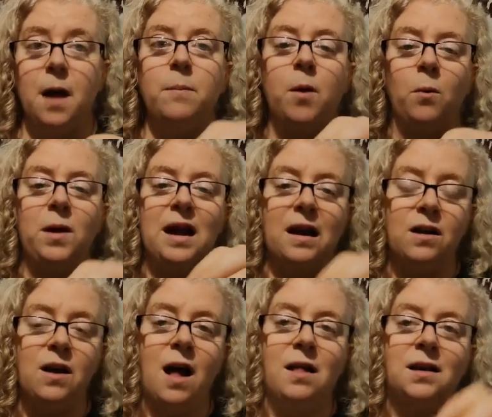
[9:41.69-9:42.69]
but we
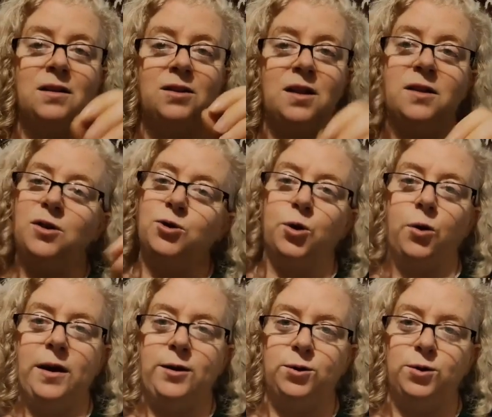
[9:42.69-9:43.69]
acknowledge that there's a
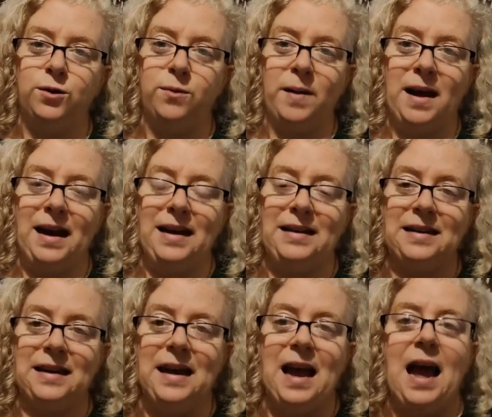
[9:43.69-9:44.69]
greater truth behind it.